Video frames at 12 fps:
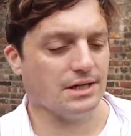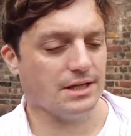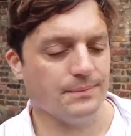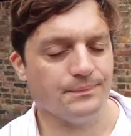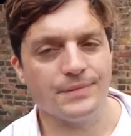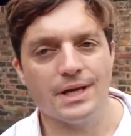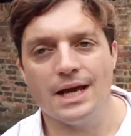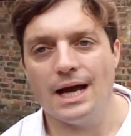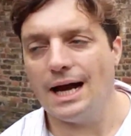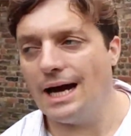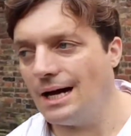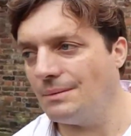him.
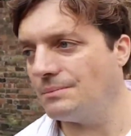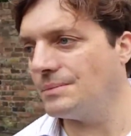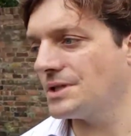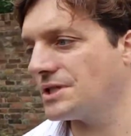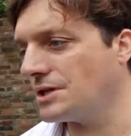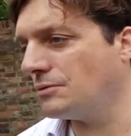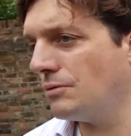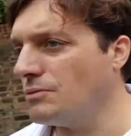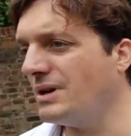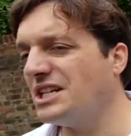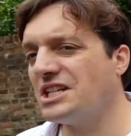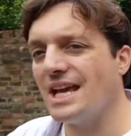So
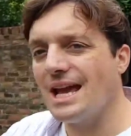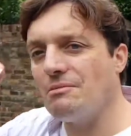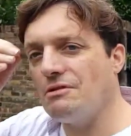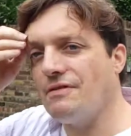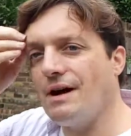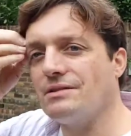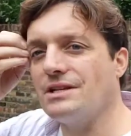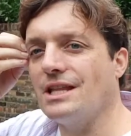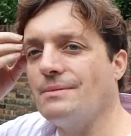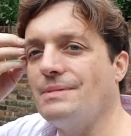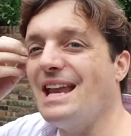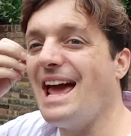which King Edward founded it?
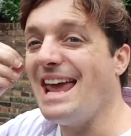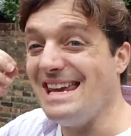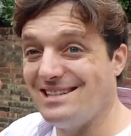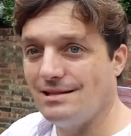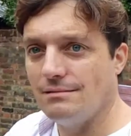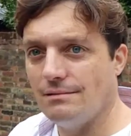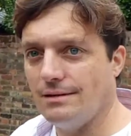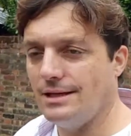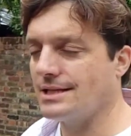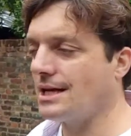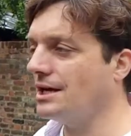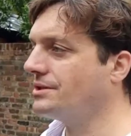There have been 8 in
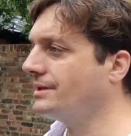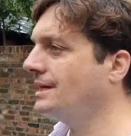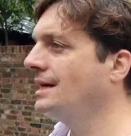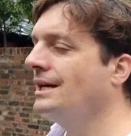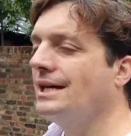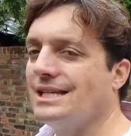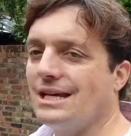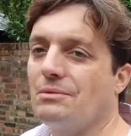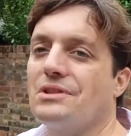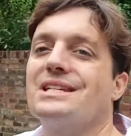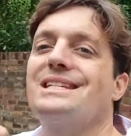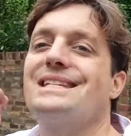this country. Is
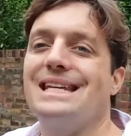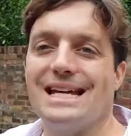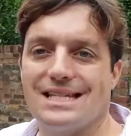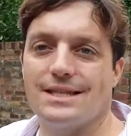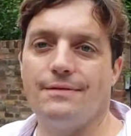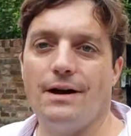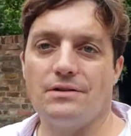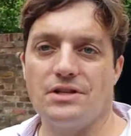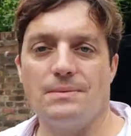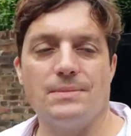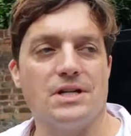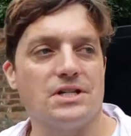Edward VI founded
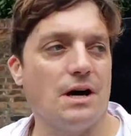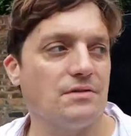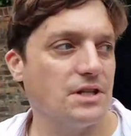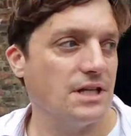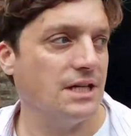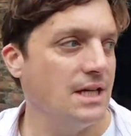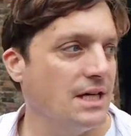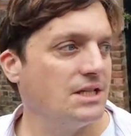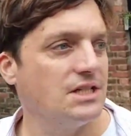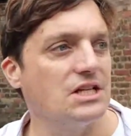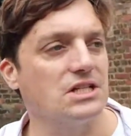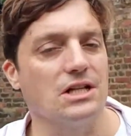it? Because after the
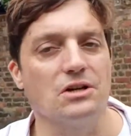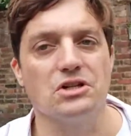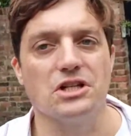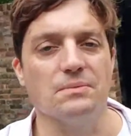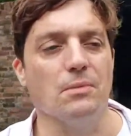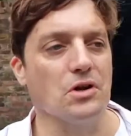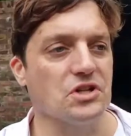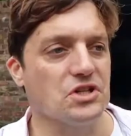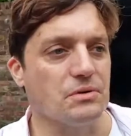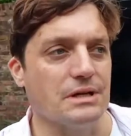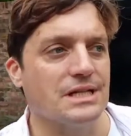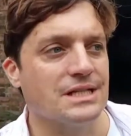dissolution of the
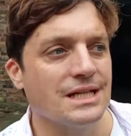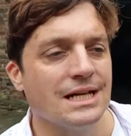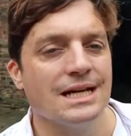monasteries,